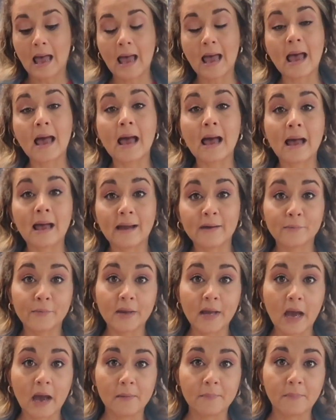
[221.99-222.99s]
And
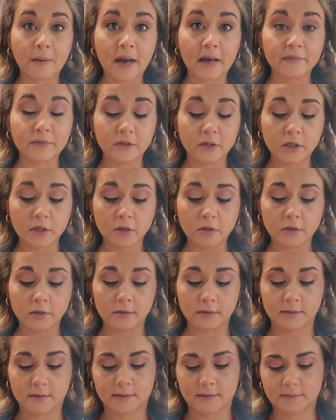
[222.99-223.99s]
we have bad
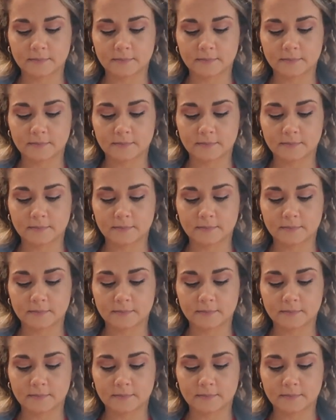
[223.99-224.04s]
news.